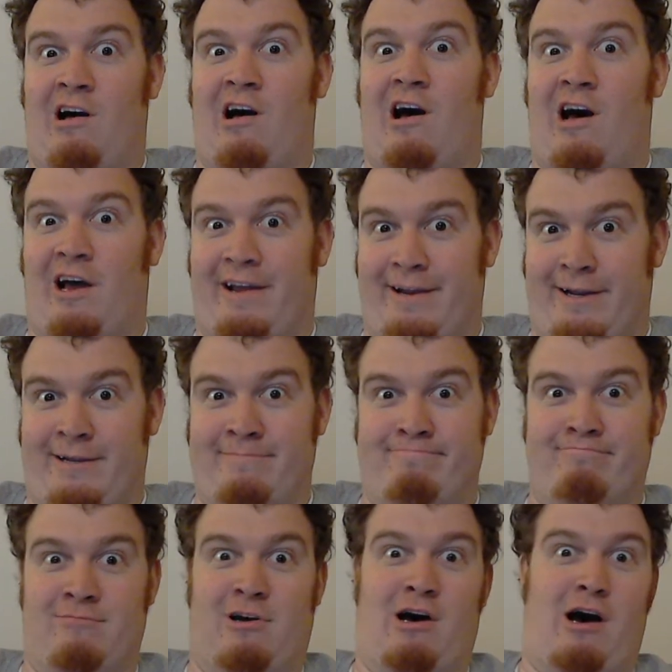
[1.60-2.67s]
I,
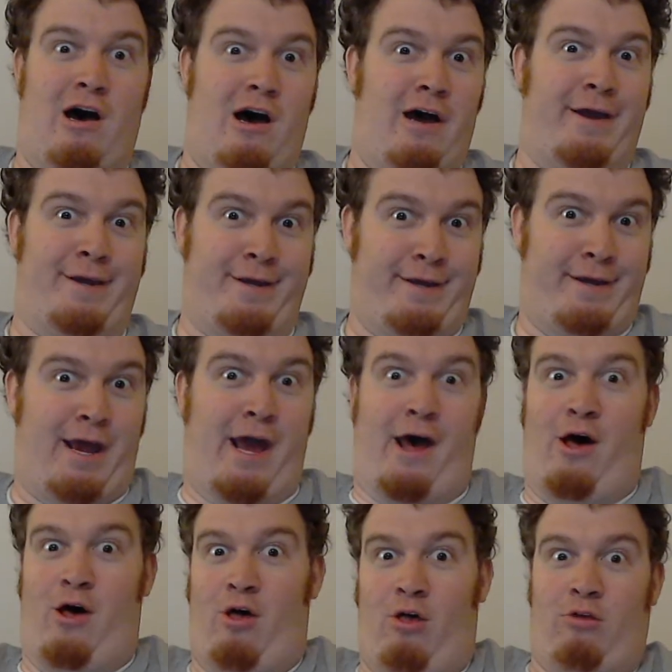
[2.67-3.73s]
I,
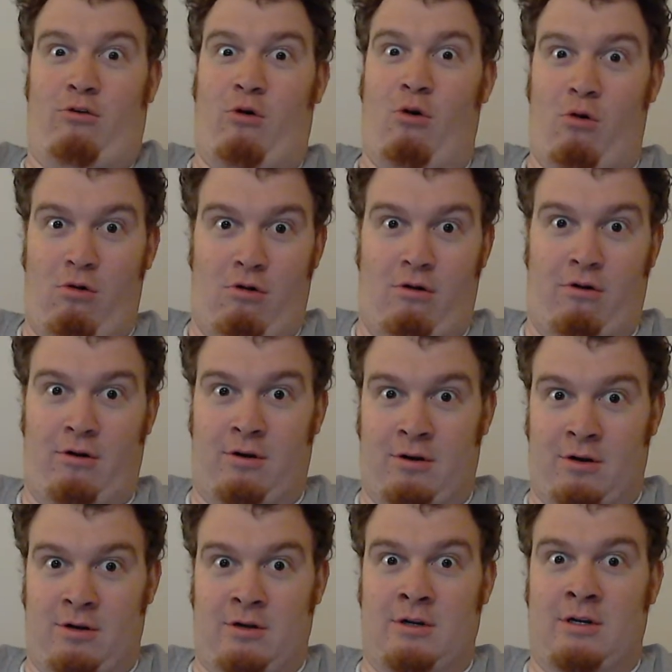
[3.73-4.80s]
Al
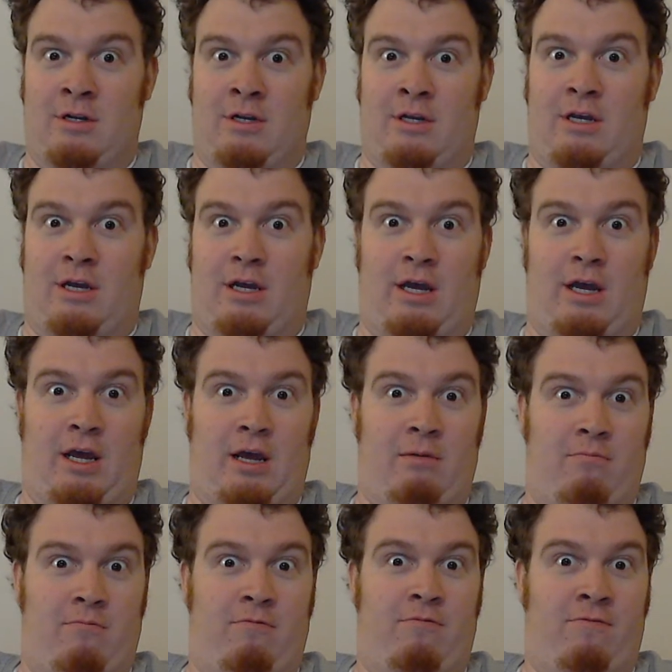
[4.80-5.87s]
Gore,
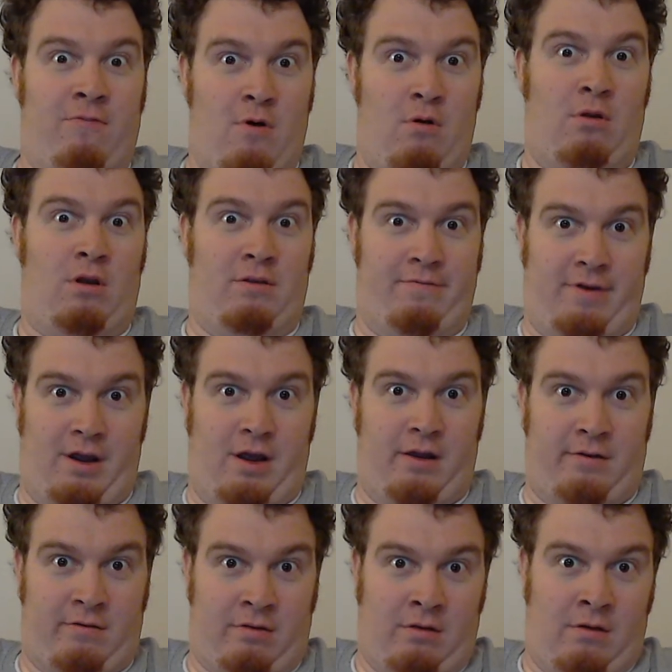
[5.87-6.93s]
am full of
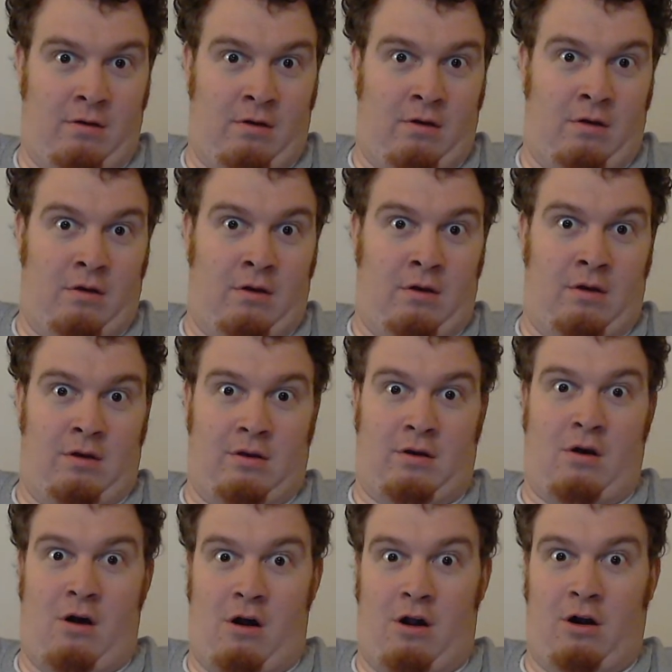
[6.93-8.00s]
it.
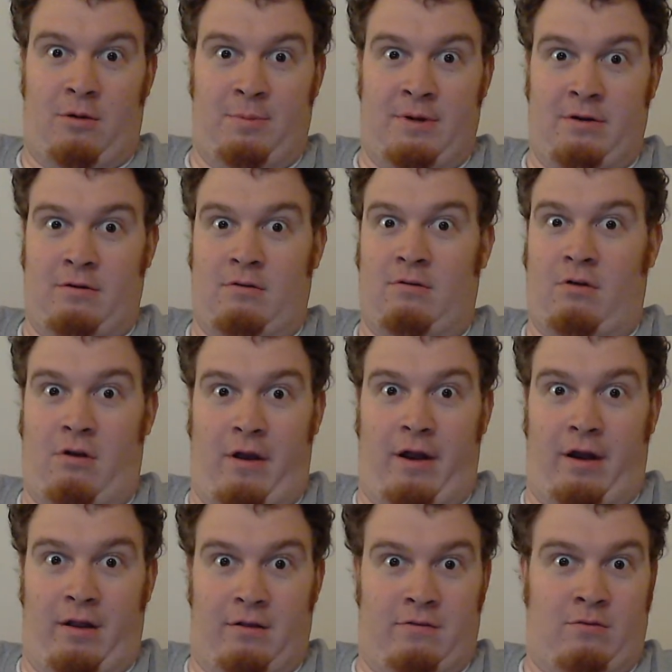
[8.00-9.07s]
Carbon
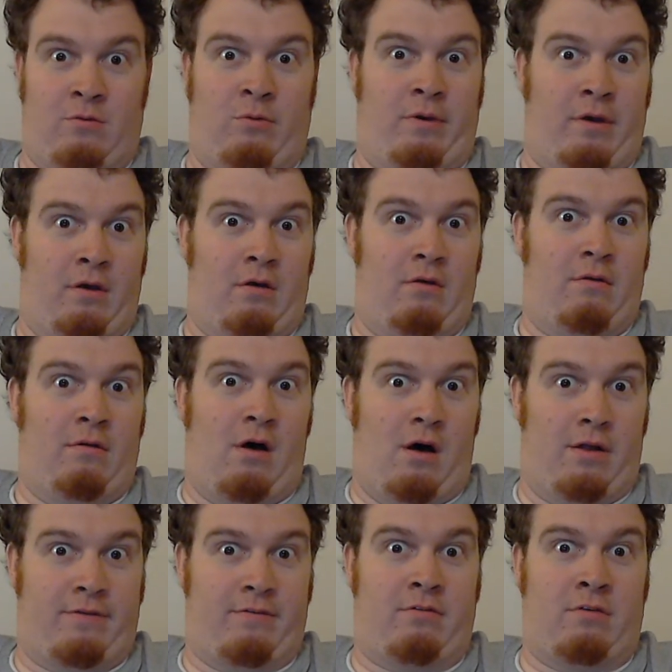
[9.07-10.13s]
credits will
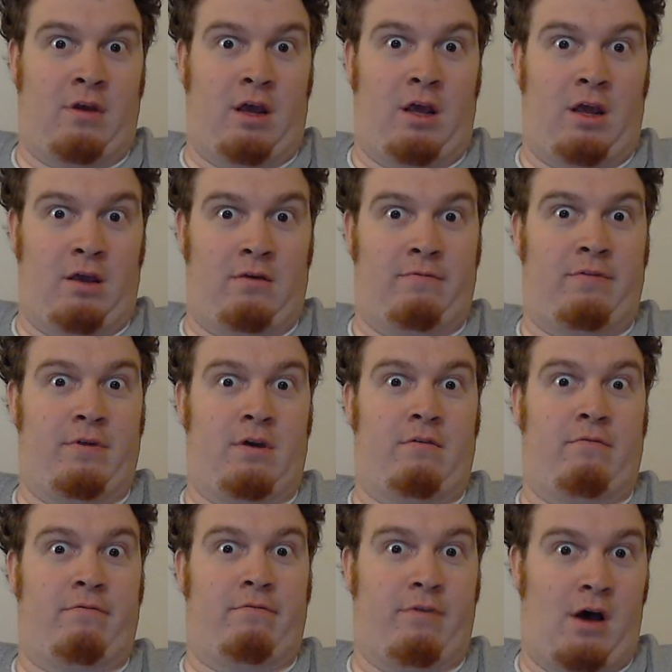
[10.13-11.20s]
not save
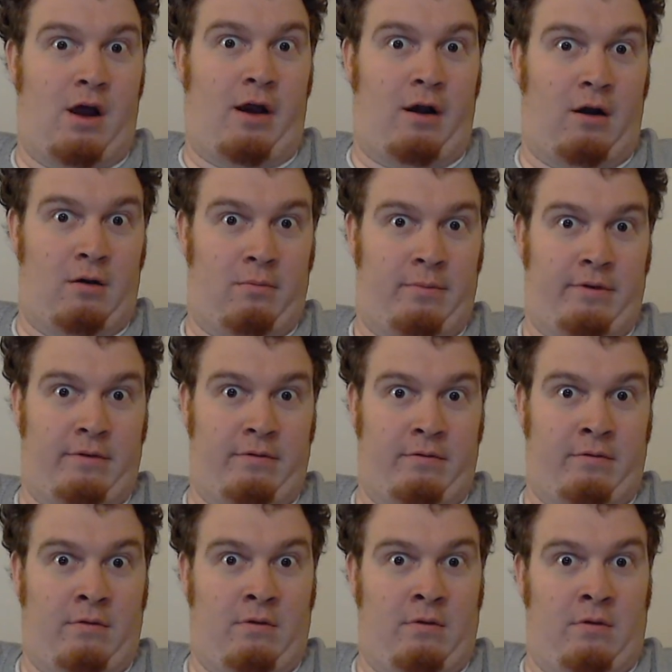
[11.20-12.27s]
the environment.
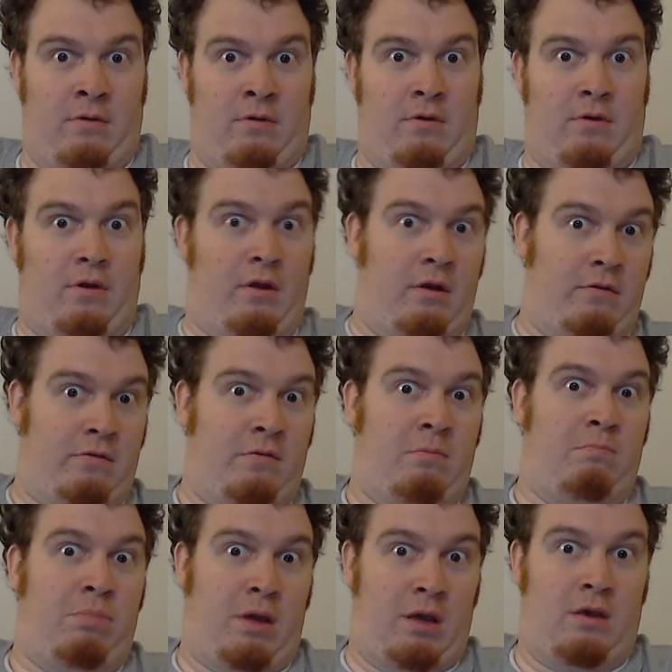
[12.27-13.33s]
It is a
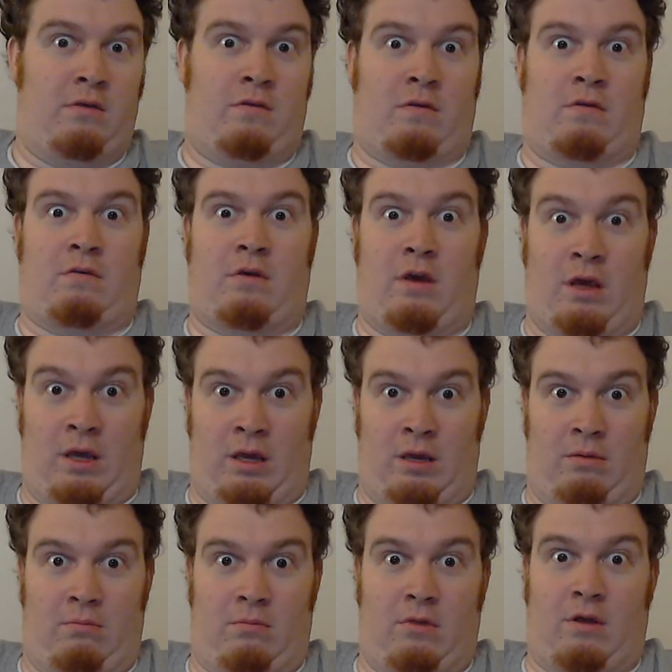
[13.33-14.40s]
big
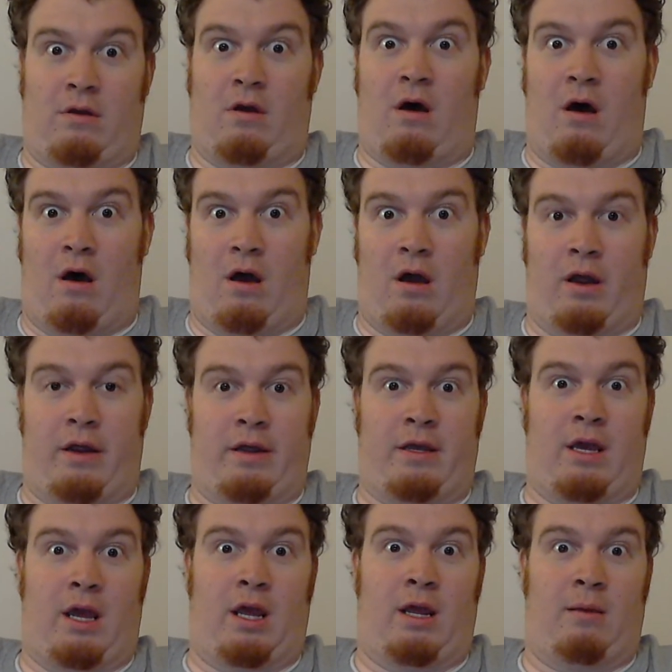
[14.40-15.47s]
scheme that I
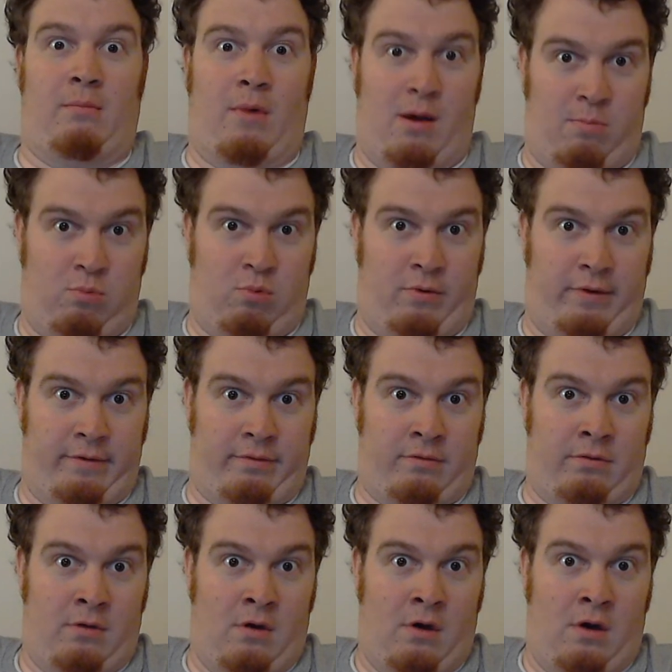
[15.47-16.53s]
came up with.